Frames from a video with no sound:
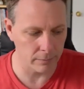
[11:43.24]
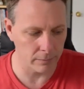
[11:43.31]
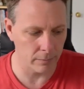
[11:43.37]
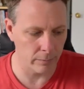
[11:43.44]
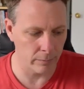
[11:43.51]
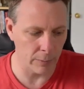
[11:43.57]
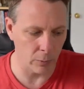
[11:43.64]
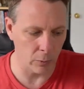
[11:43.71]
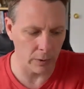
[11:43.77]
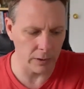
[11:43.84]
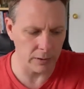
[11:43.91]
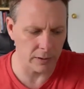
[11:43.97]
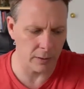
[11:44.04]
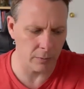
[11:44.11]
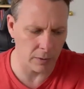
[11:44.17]
Equal
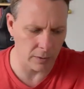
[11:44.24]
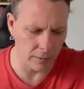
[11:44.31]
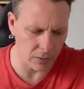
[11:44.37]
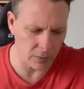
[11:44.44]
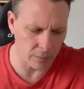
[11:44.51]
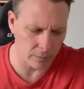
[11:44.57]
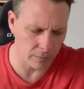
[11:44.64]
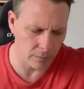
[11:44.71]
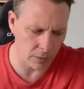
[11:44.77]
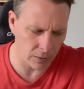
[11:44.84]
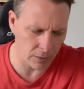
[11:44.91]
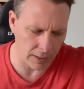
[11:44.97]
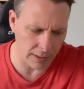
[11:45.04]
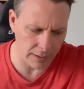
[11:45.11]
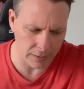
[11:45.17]
Realty, one of those
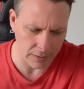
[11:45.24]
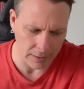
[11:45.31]
guys.